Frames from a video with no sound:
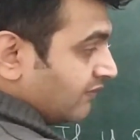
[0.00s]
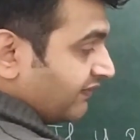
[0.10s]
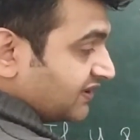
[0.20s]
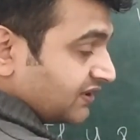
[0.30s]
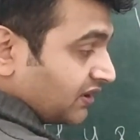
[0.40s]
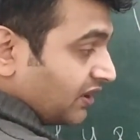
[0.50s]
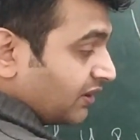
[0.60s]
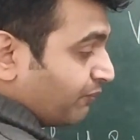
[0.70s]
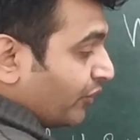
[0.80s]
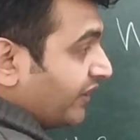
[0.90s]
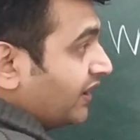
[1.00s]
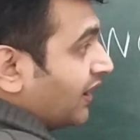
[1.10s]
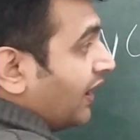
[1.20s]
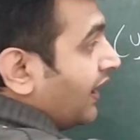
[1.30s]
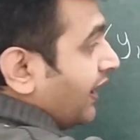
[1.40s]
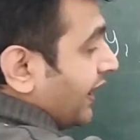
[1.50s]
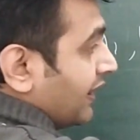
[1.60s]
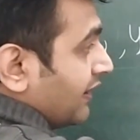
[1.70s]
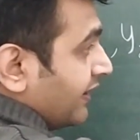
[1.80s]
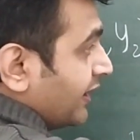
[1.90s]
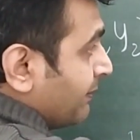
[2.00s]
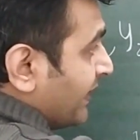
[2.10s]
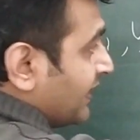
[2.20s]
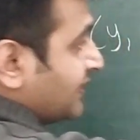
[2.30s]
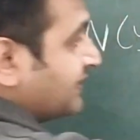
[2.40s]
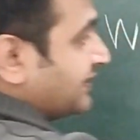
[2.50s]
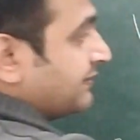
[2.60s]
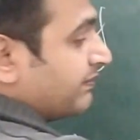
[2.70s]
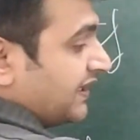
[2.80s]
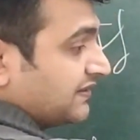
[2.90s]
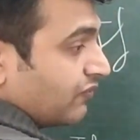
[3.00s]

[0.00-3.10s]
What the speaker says: which is the third point. And independence implies